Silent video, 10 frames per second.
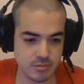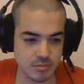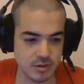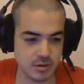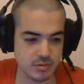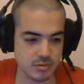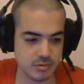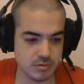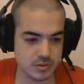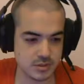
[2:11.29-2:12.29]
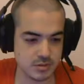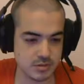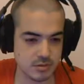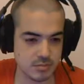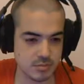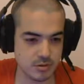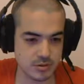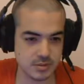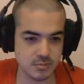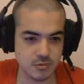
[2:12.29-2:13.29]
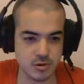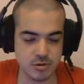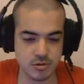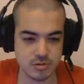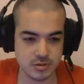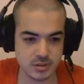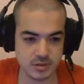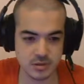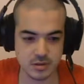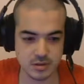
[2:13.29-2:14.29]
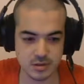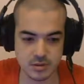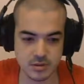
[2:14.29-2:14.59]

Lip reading: Why don't you just post some questions in here